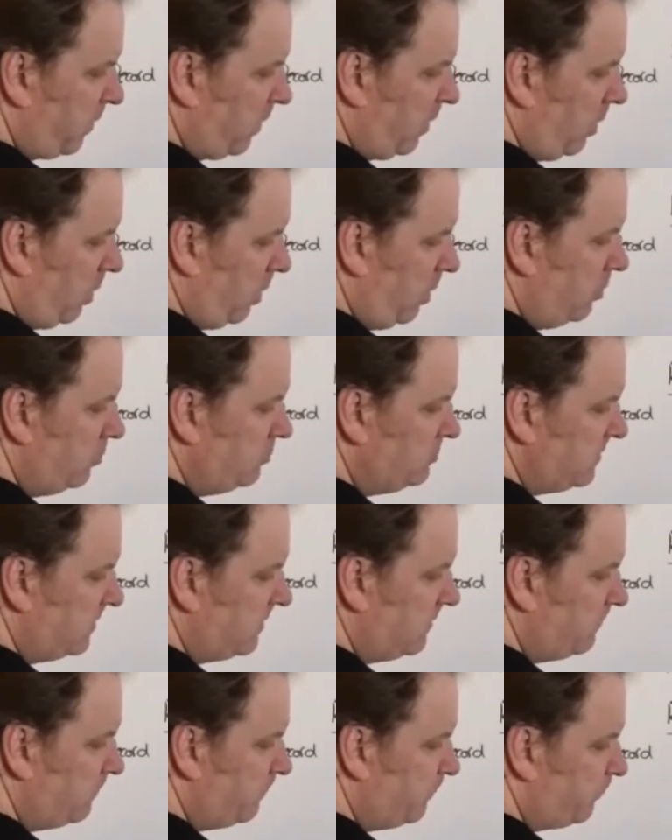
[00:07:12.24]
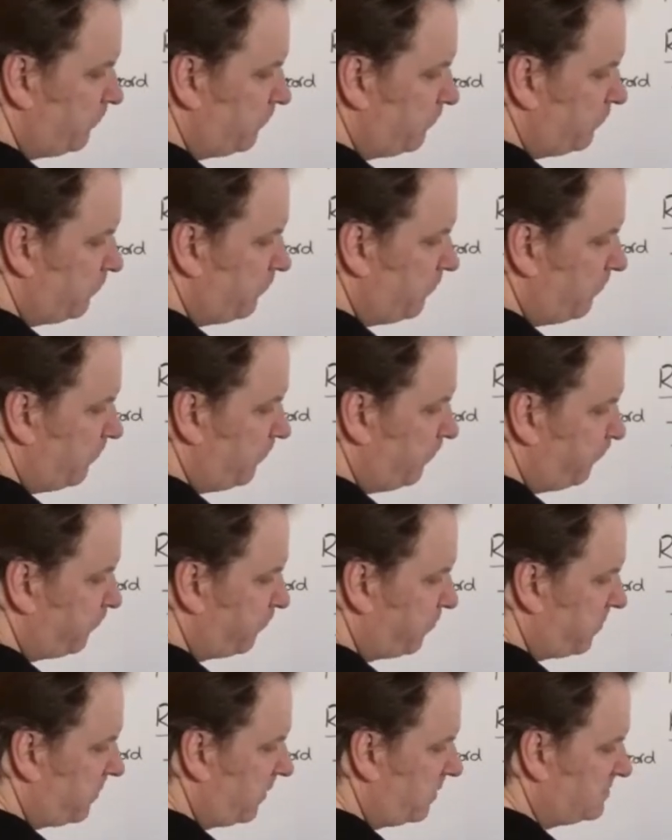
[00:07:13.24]
owned it.
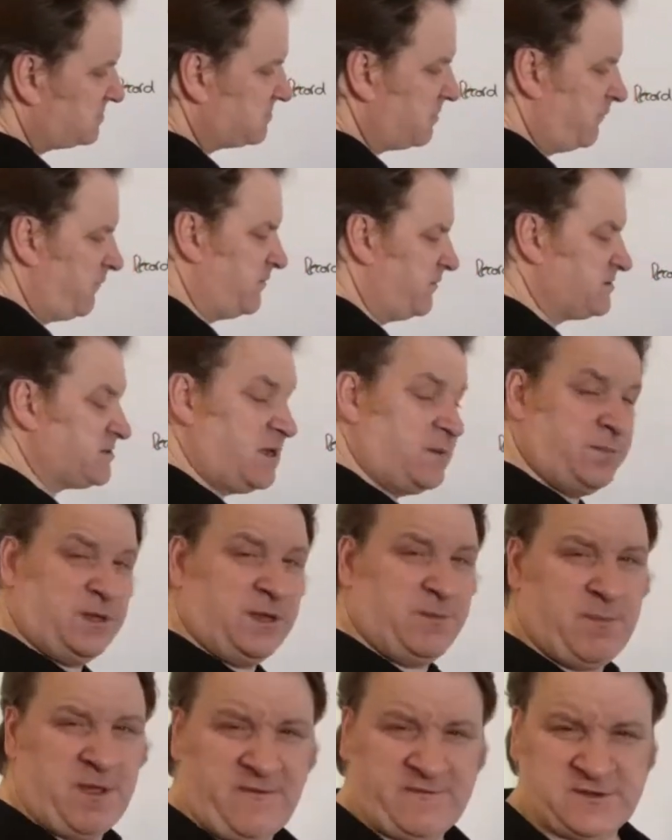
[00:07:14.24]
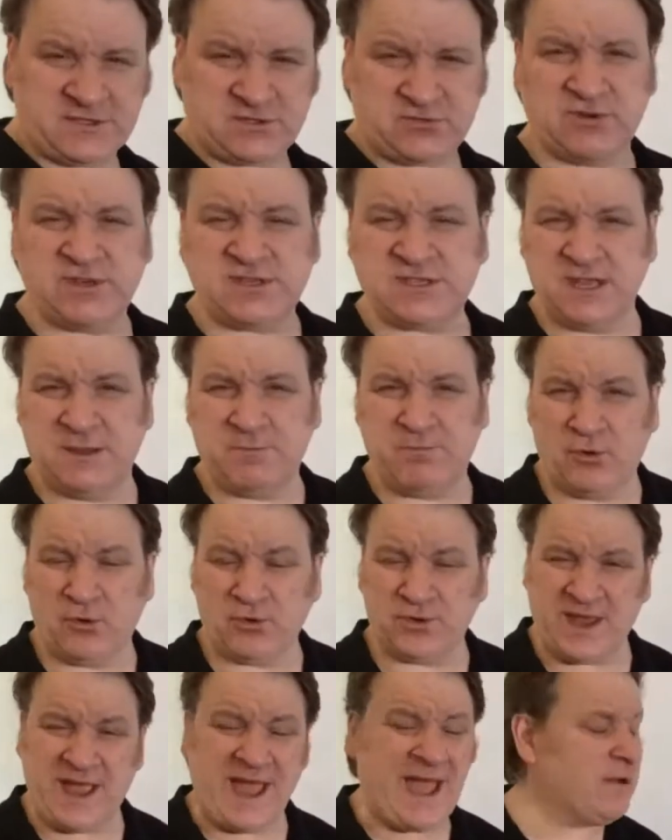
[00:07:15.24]
So, for example, you may have just recently bought the
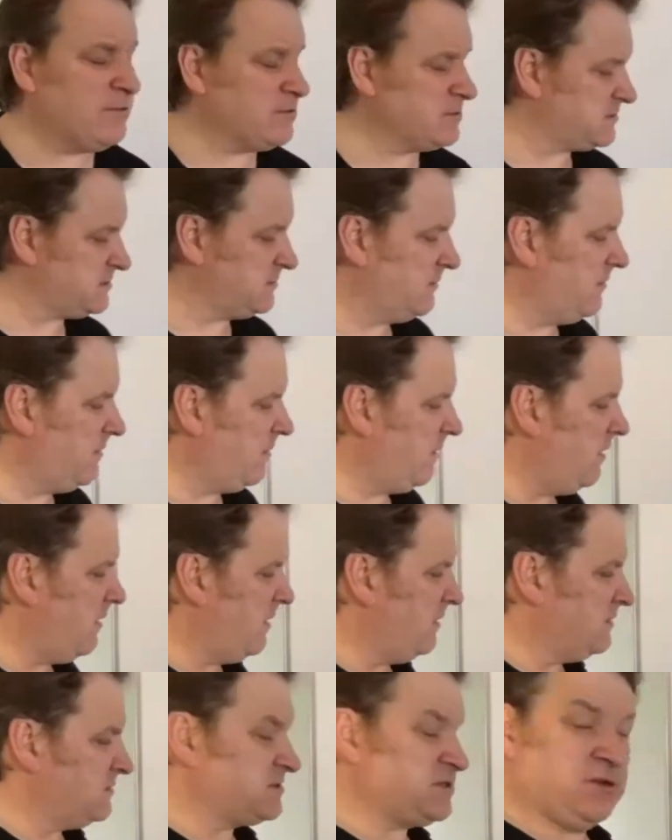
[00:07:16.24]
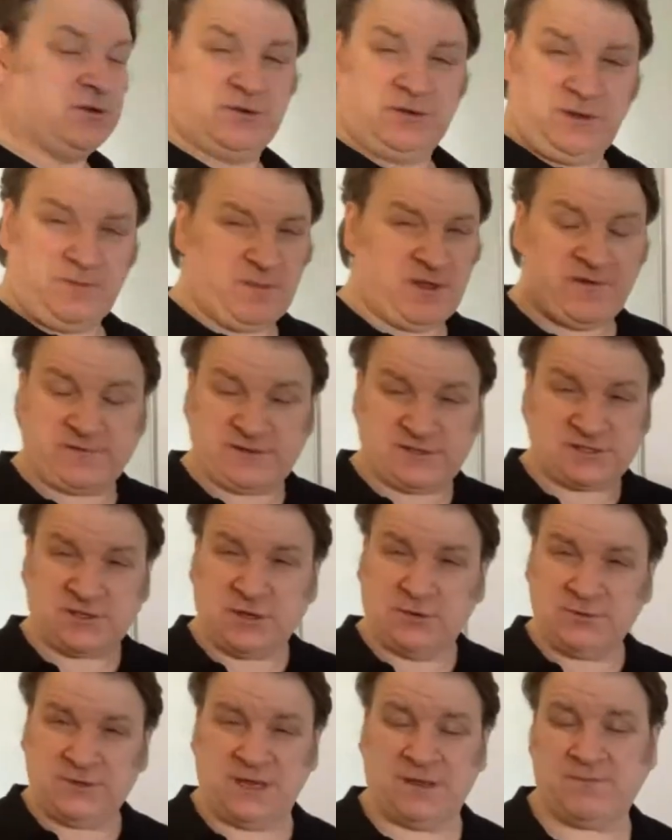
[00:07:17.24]
house. So, you may have just
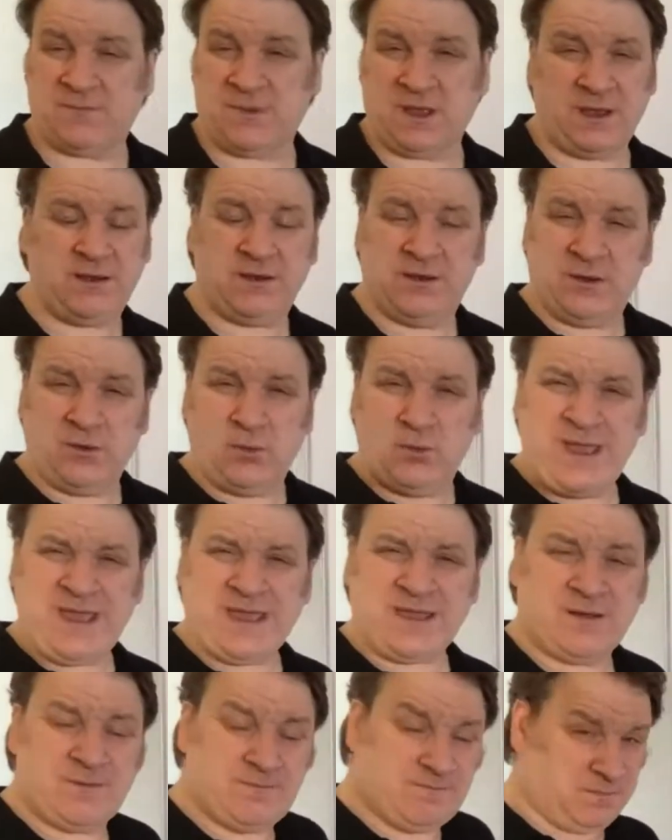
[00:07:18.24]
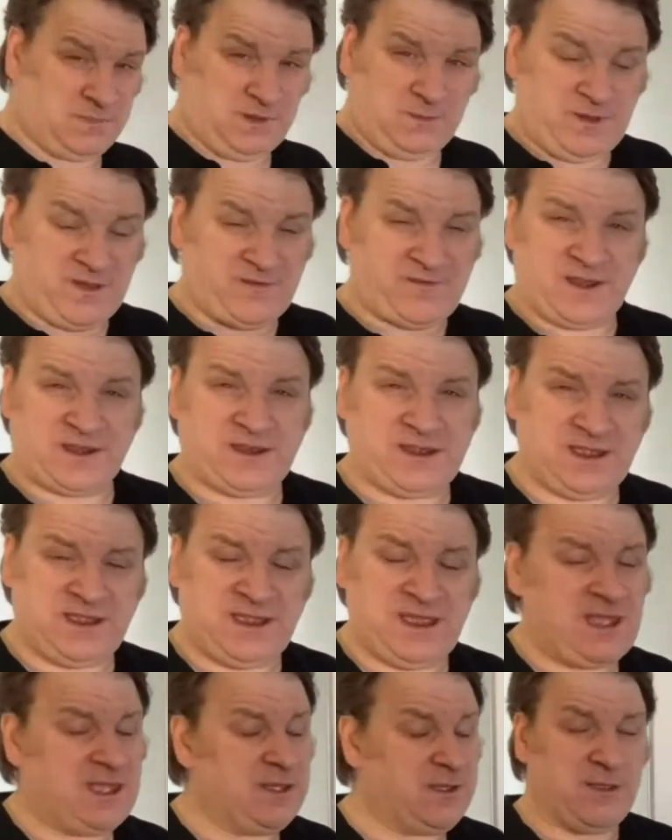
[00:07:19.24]
owned it, I don't know, a week. You may have had it a
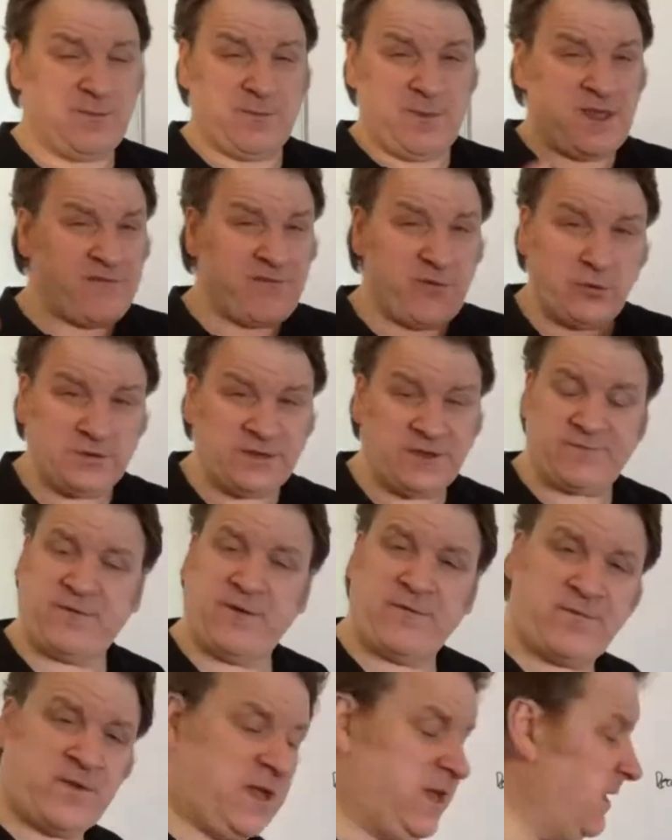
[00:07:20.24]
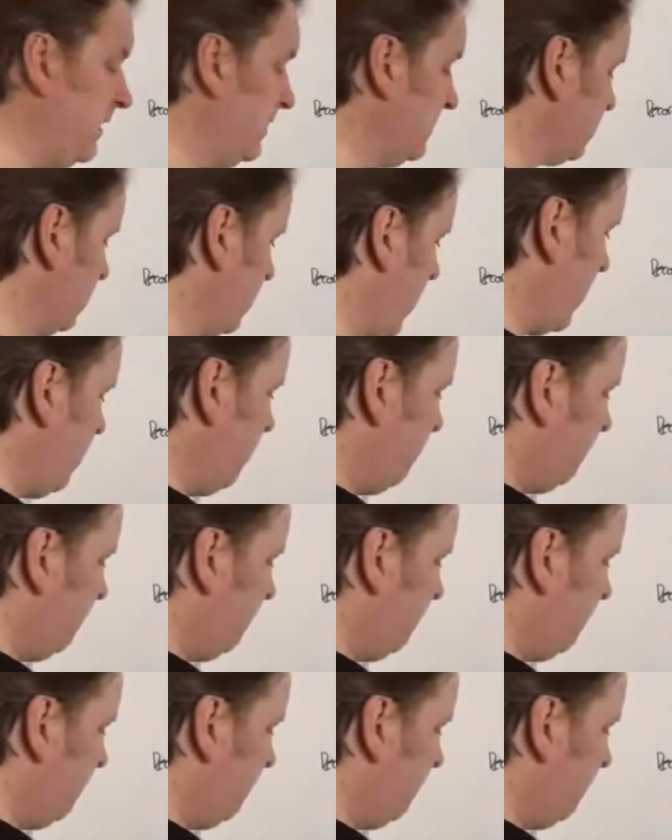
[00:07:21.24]
year. You may have owned it 50 years. Okay.